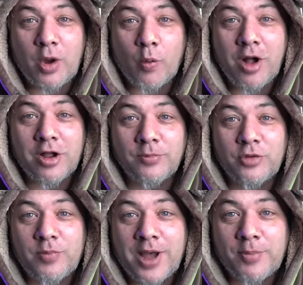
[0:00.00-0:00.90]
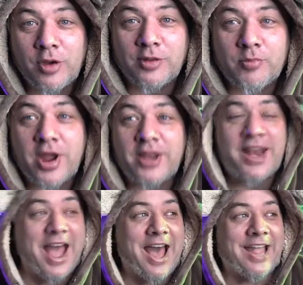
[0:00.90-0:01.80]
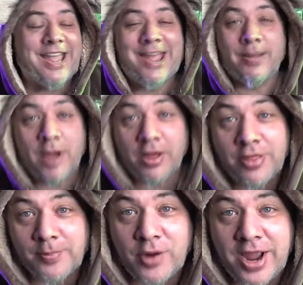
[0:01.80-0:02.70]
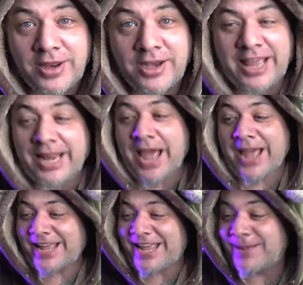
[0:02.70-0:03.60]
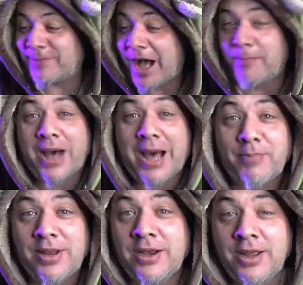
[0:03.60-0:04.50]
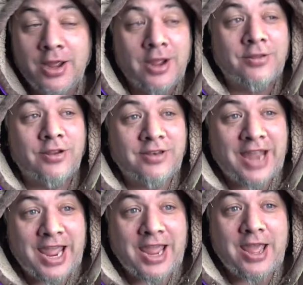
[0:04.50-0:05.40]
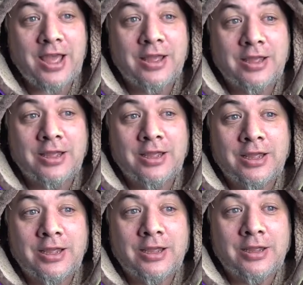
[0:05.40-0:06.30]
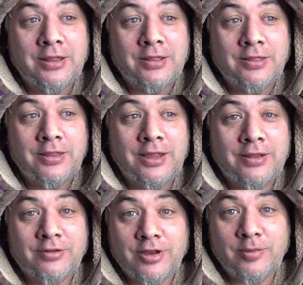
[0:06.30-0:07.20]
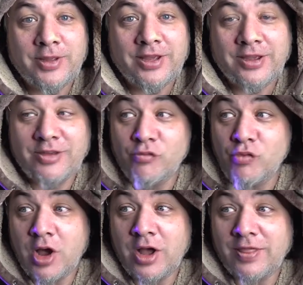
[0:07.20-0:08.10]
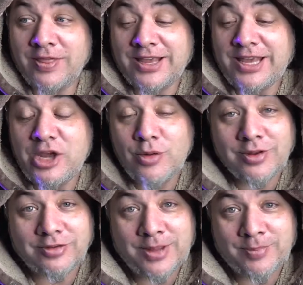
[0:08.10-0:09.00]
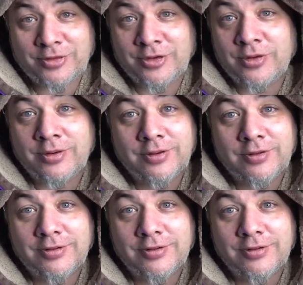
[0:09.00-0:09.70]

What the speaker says: Welcome to Pop Goes to Brandon. I am the Brandon, and I am a poppin'. Today, it's gonna be the cutest episode.